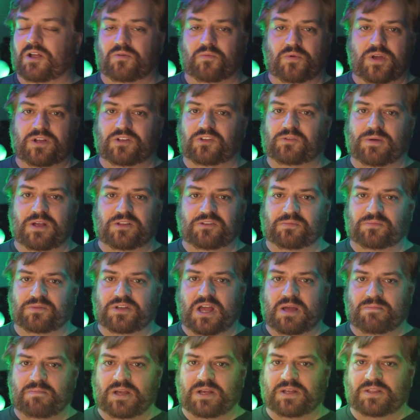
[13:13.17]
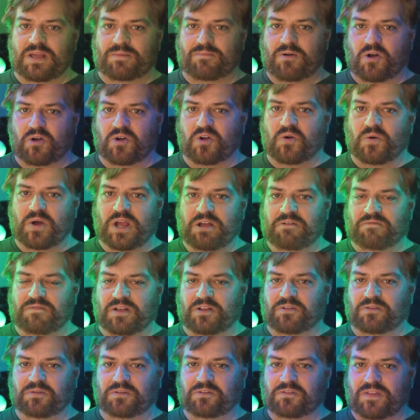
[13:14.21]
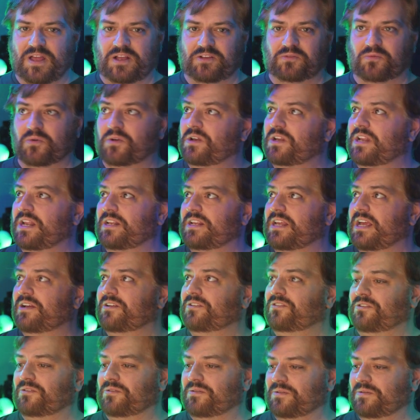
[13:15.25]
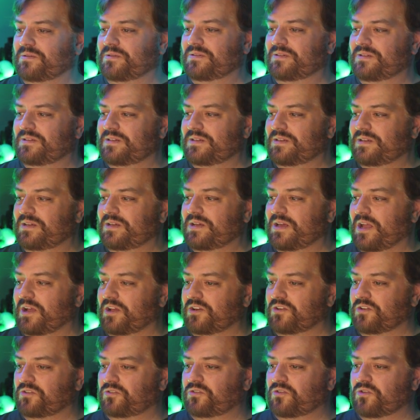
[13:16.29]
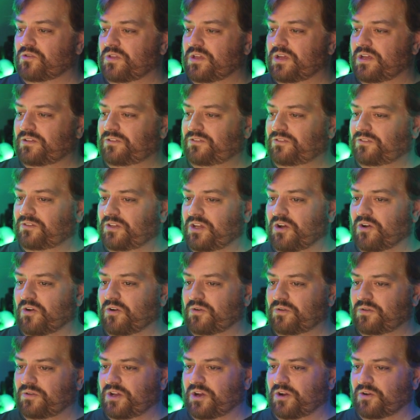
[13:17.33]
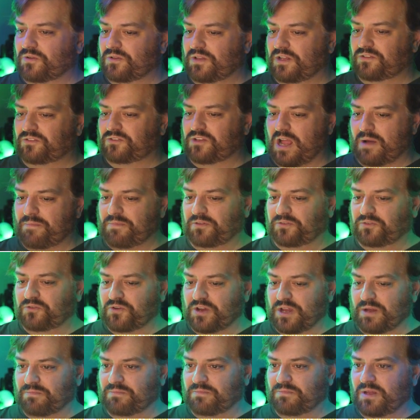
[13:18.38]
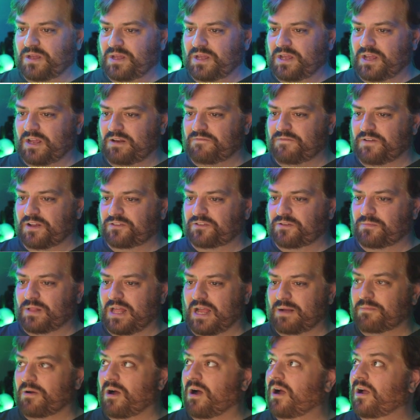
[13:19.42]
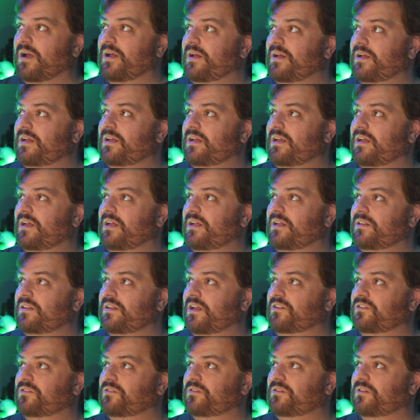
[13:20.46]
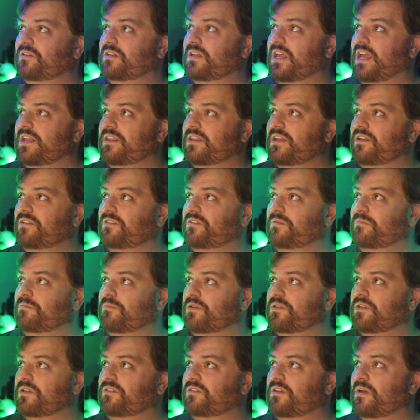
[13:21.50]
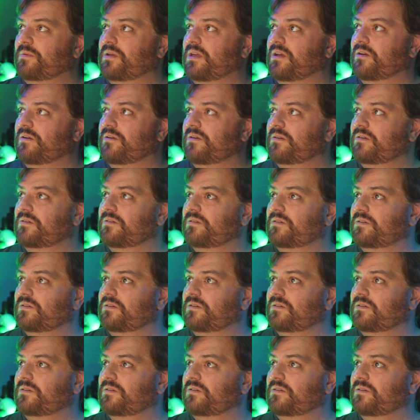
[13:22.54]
We could spend some time making that bar go away if that's what it takes. I could just do this. Here. Let's stop the stream and fix the black bar. Let's take this and put this up here.